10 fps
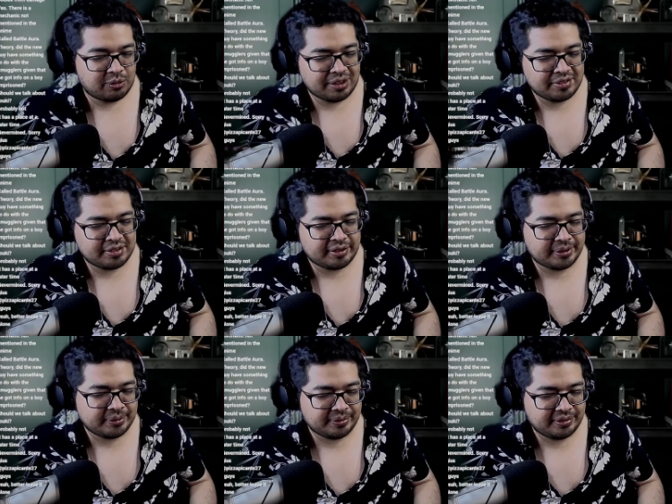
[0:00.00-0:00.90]
Was he
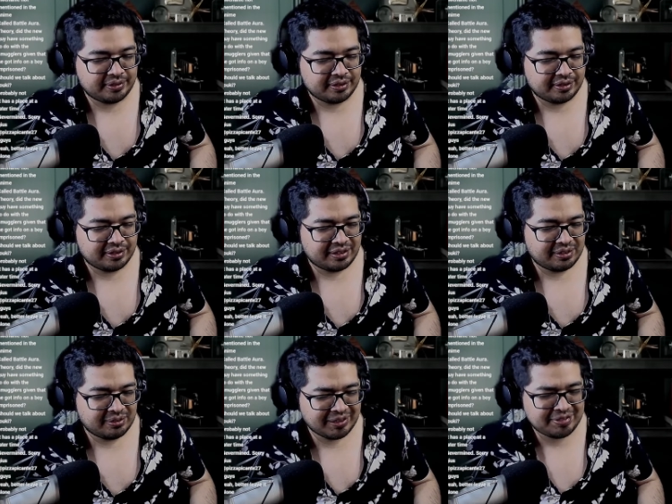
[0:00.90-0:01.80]
though?
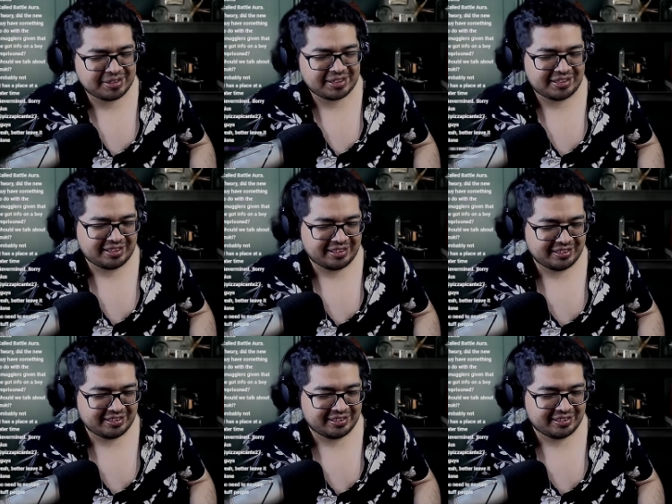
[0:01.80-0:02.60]
Was he?